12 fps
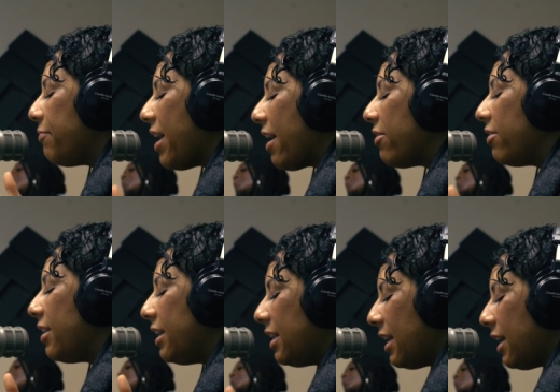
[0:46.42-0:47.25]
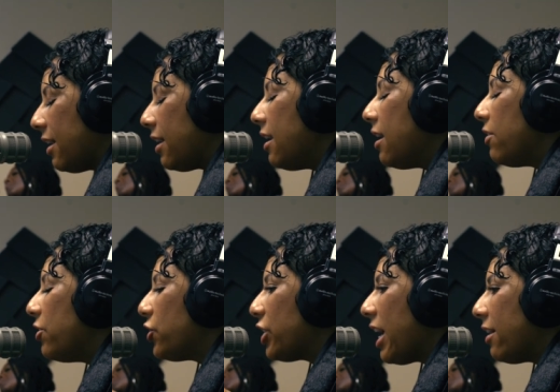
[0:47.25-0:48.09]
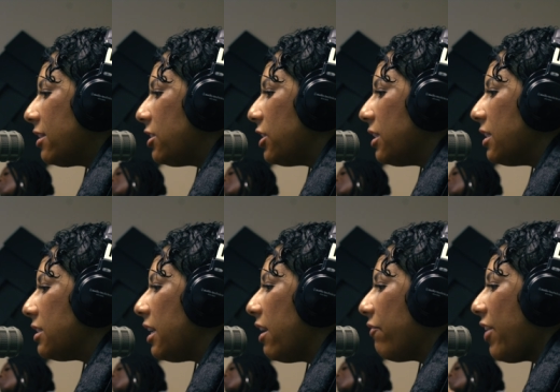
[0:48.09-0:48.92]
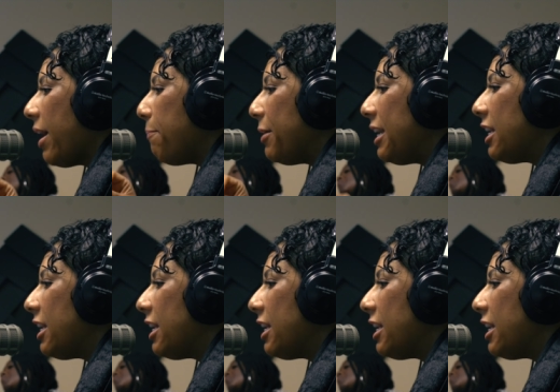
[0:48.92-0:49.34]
that they need. The challenge is if a